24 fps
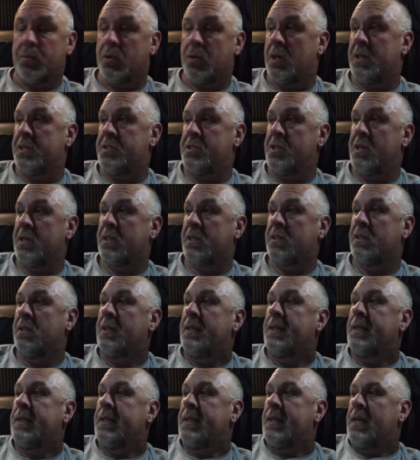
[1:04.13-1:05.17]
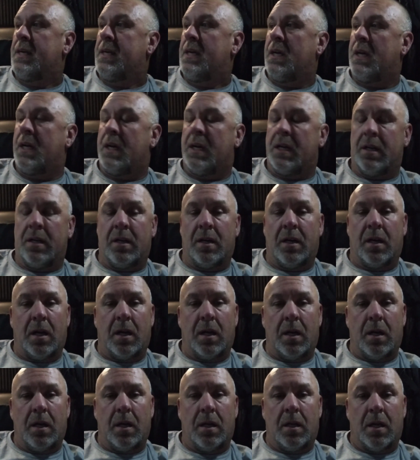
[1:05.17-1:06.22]
project. And
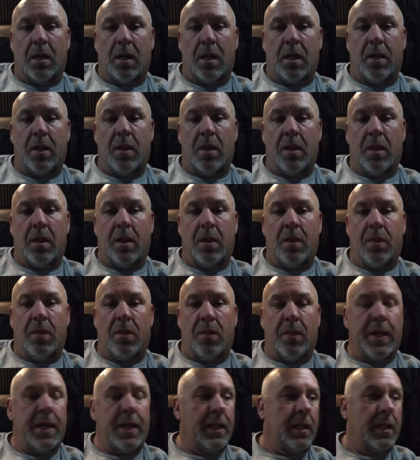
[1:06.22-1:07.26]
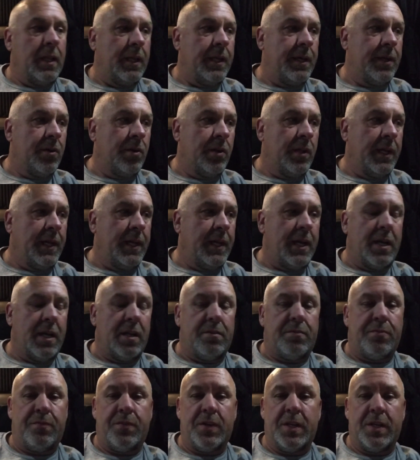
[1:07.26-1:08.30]
uh, they literally had
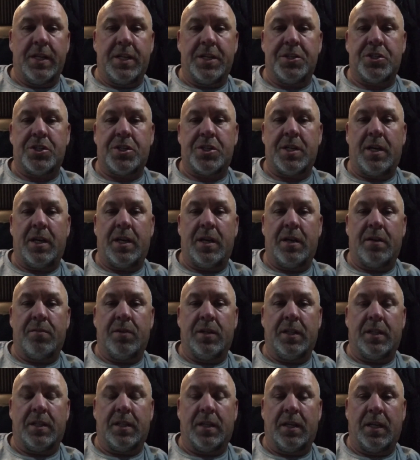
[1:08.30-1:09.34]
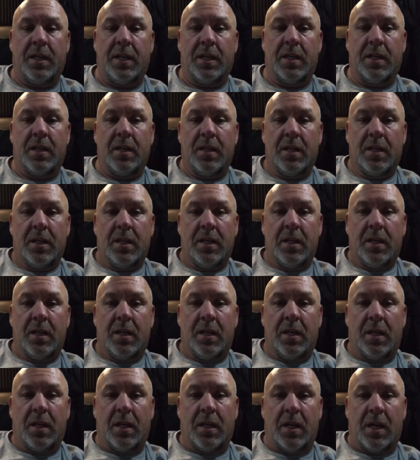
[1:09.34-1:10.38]
finished everything,
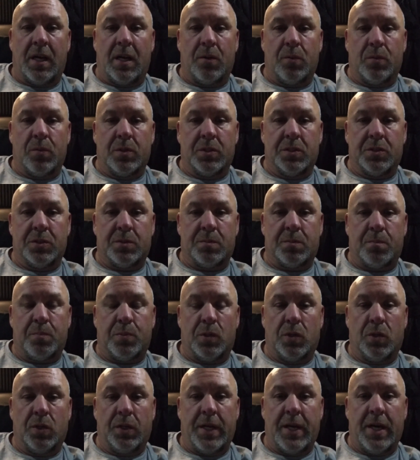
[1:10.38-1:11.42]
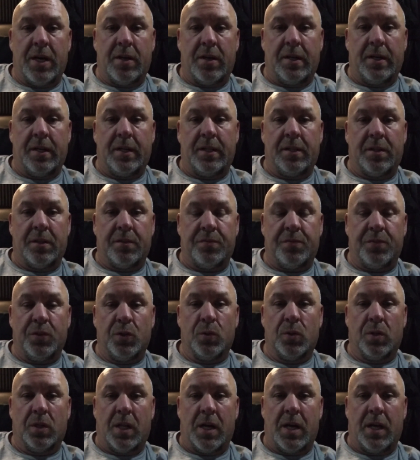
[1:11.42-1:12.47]
and I was pulled out and in the
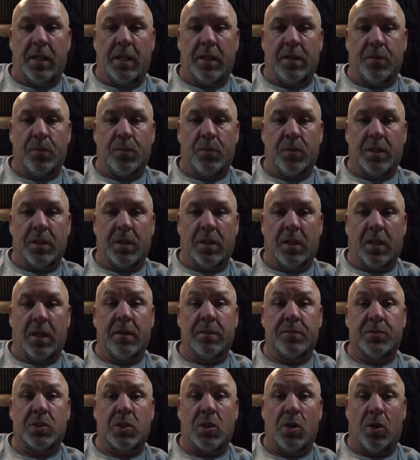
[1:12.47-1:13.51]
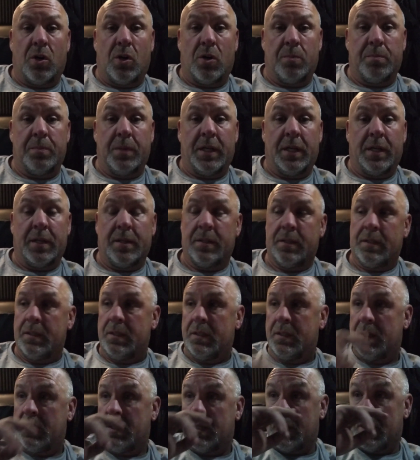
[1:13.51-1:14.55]
fuel island when the Loves called me.
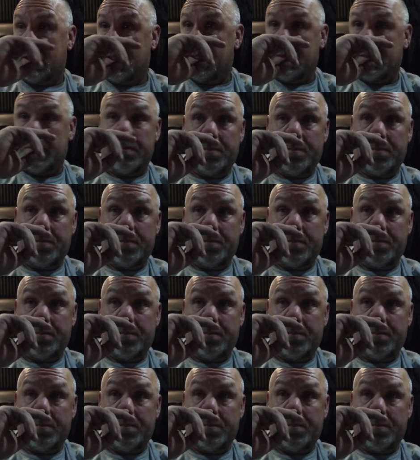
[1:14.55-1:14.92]
Uh,